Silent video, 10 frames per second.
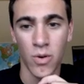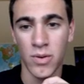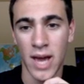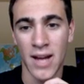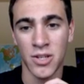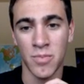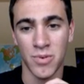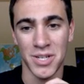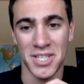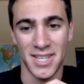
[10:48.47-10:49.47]
Go Gadget
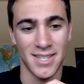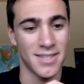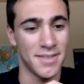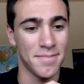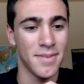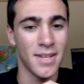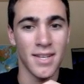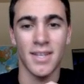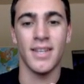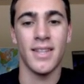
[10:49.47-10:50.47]
preteens.
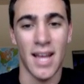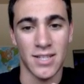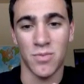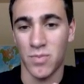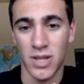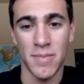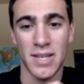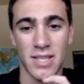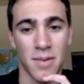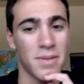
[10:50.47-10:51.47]
That's really
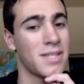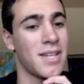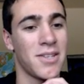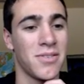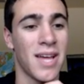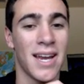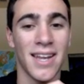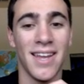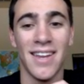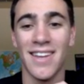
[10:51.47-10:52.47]
messed up. Let's not do
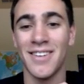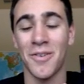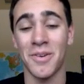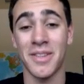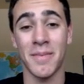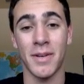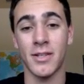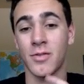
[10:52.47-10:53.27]
that. Don't want to think my